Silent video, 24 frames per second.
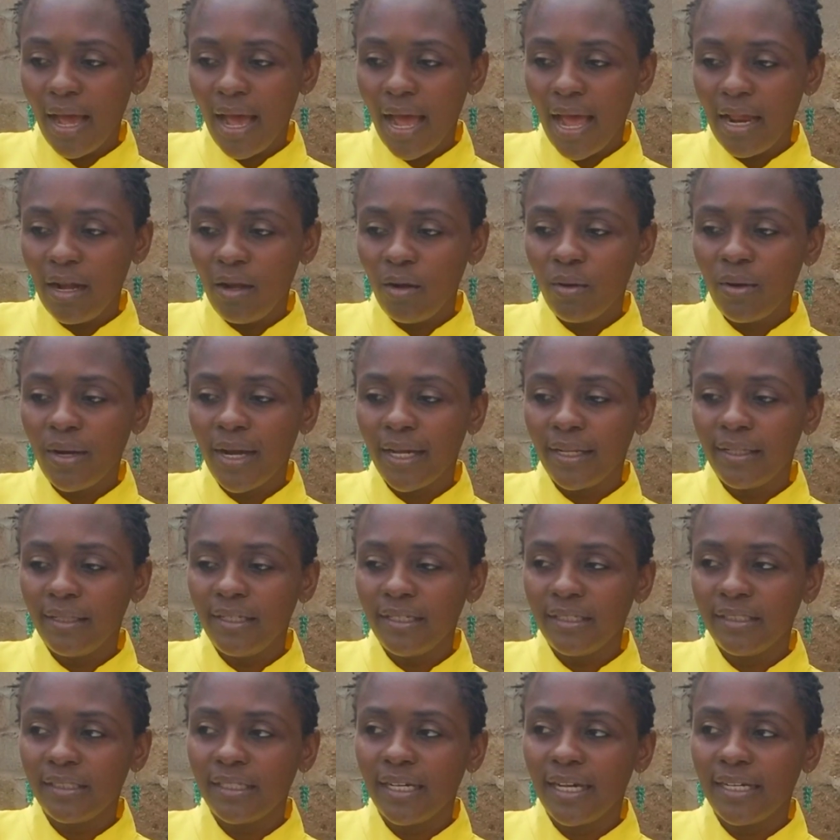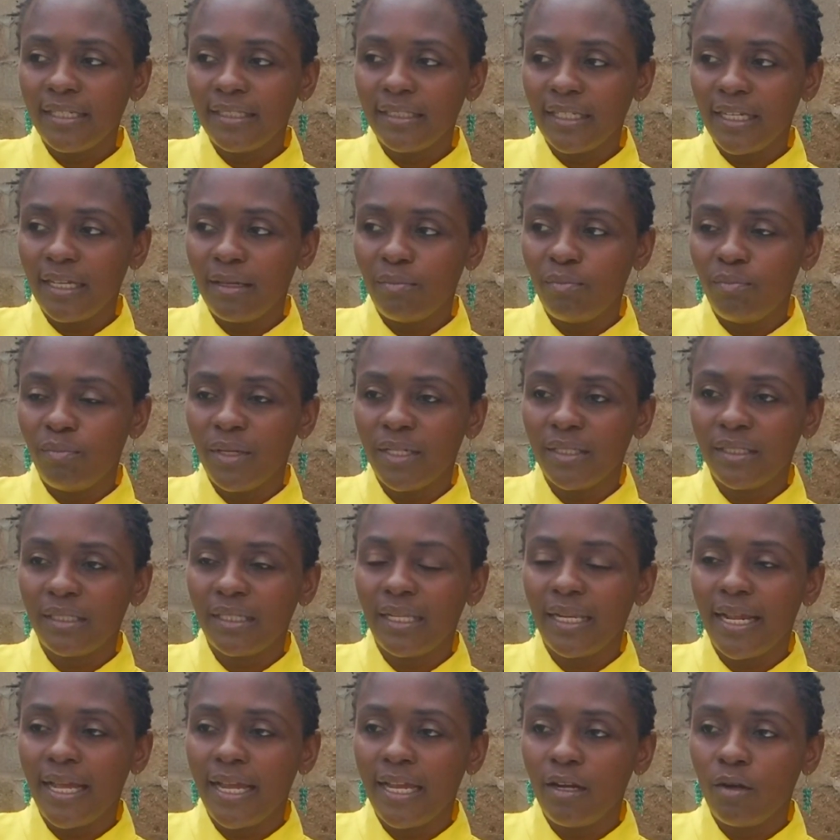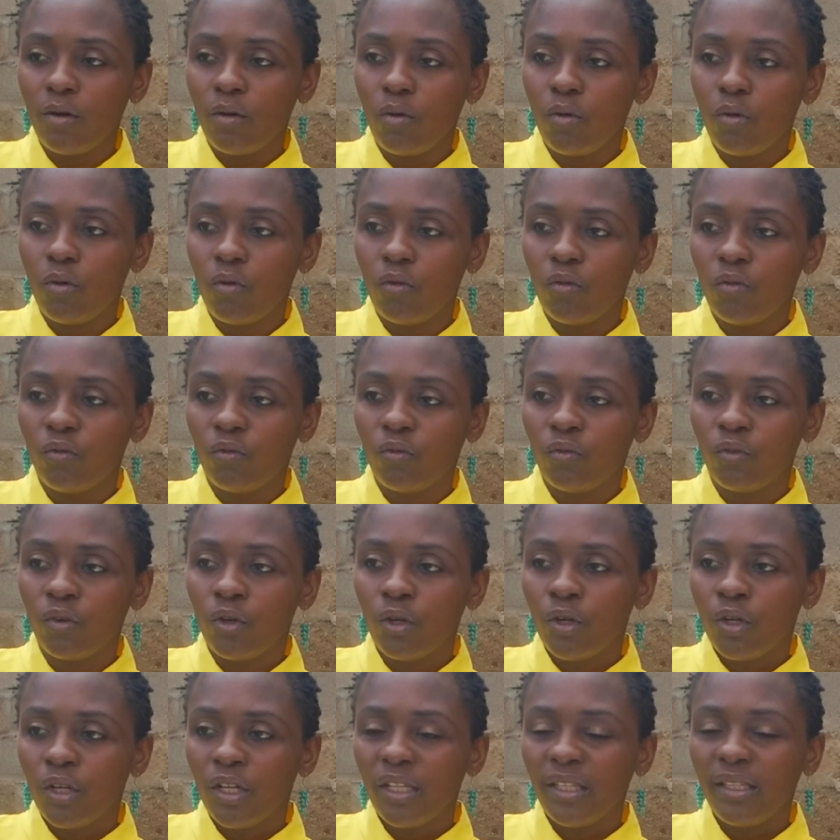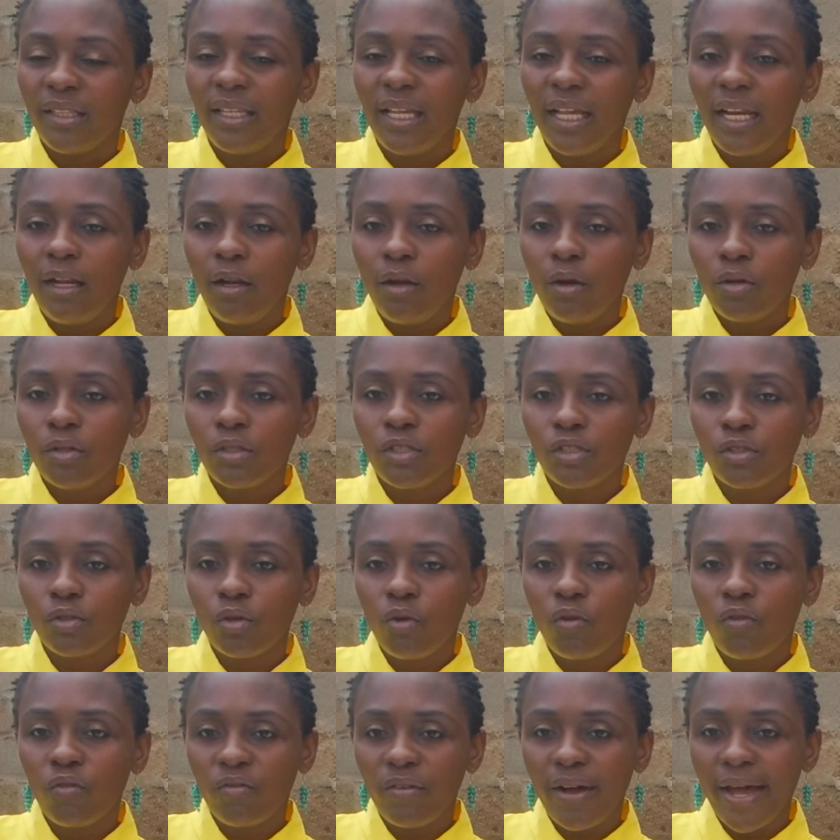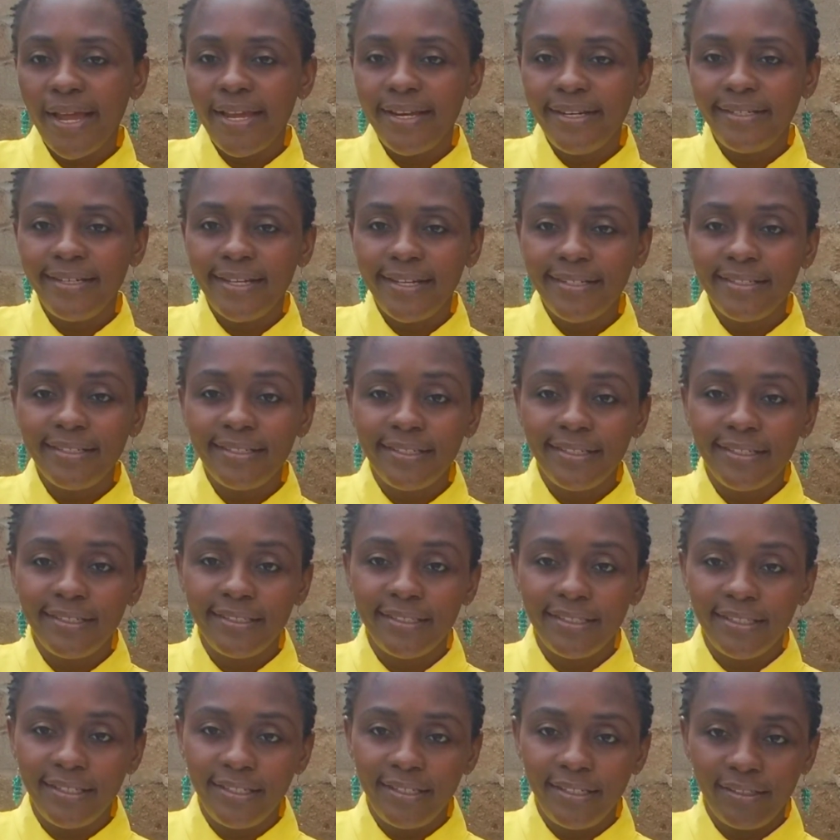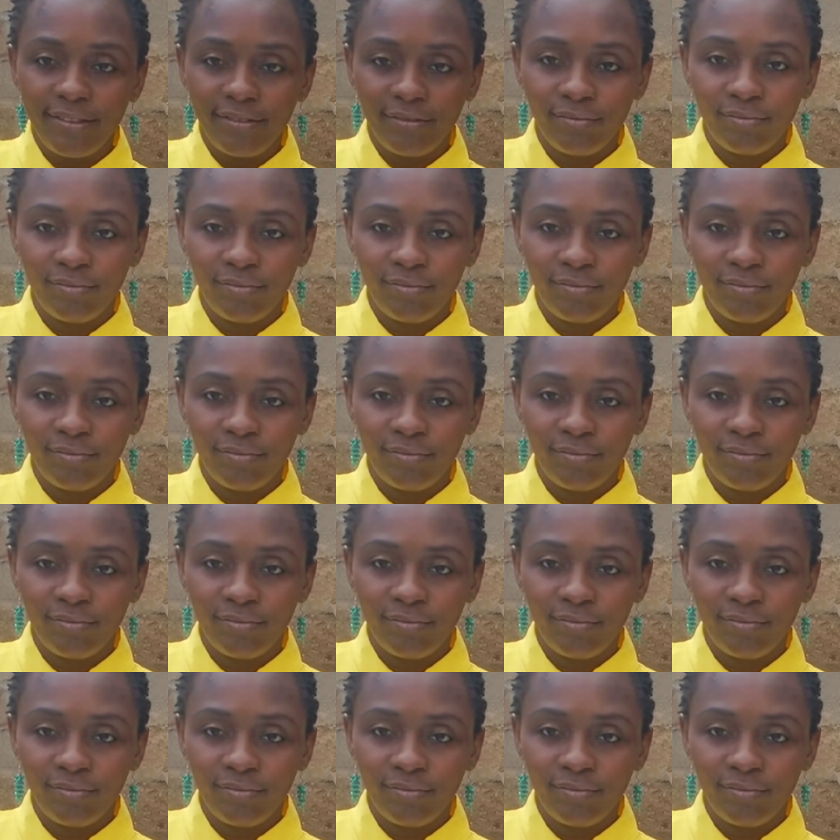I look at this as a baseline of the loss of identity.